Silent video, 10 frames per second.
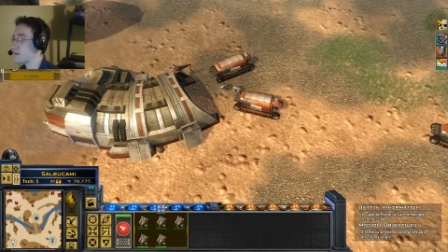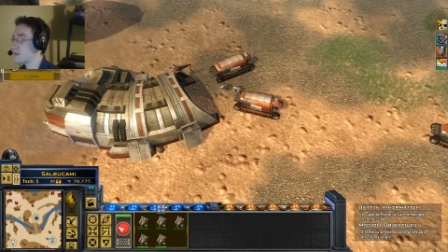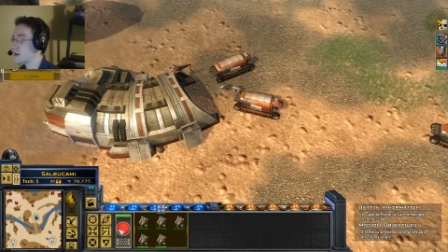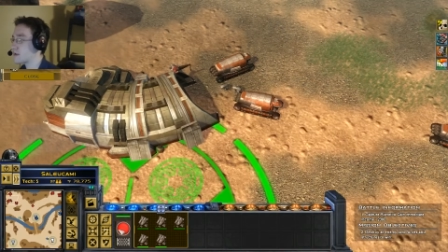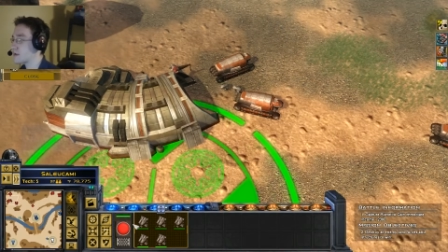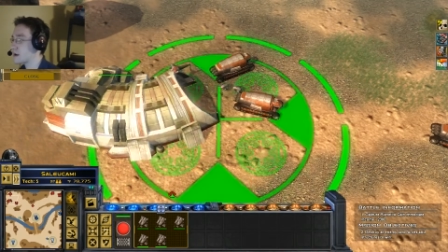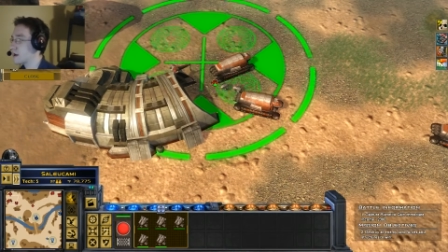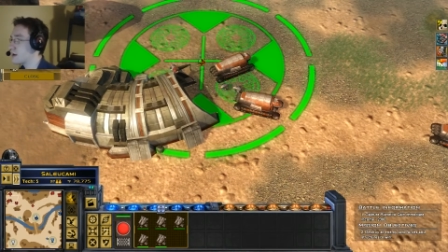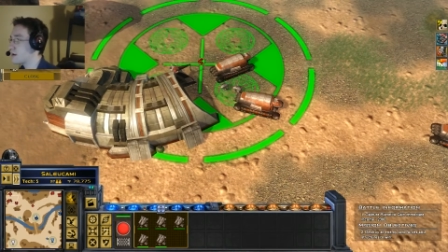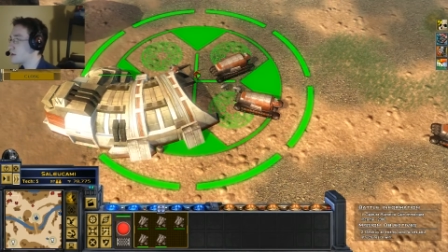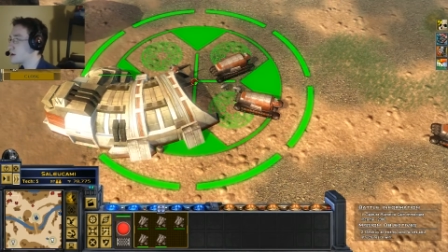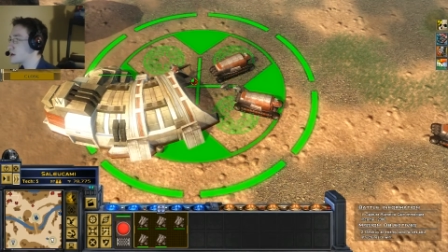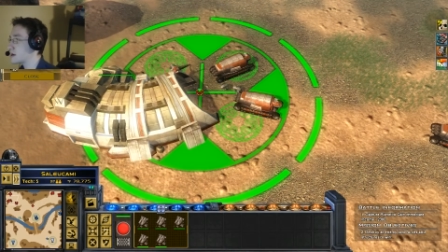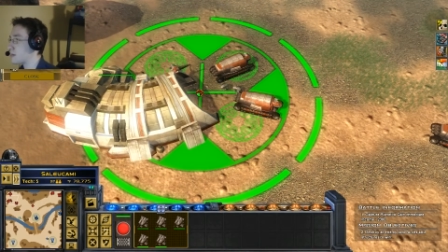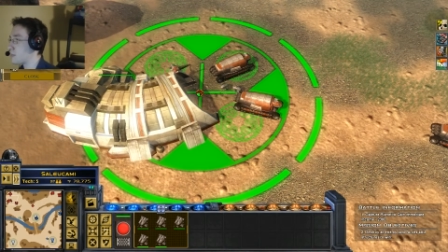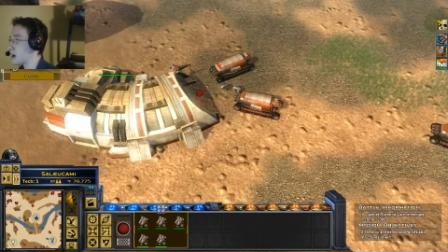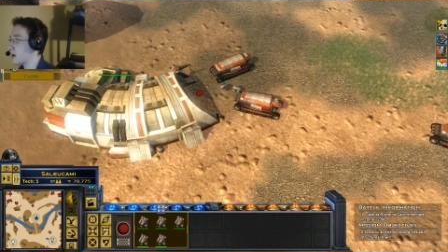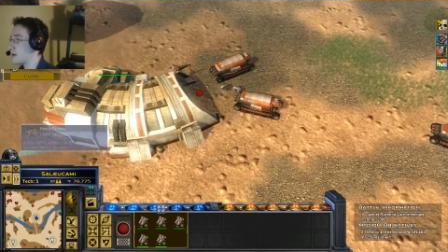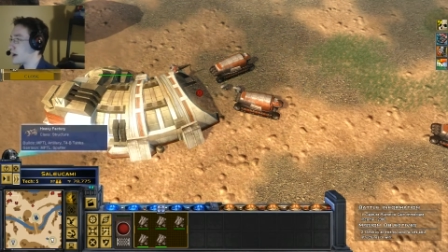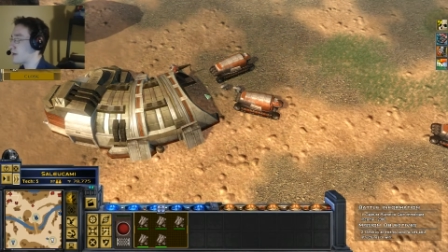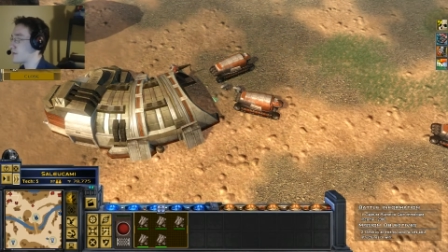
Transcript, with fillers: factory here. We're just gonna blow it out of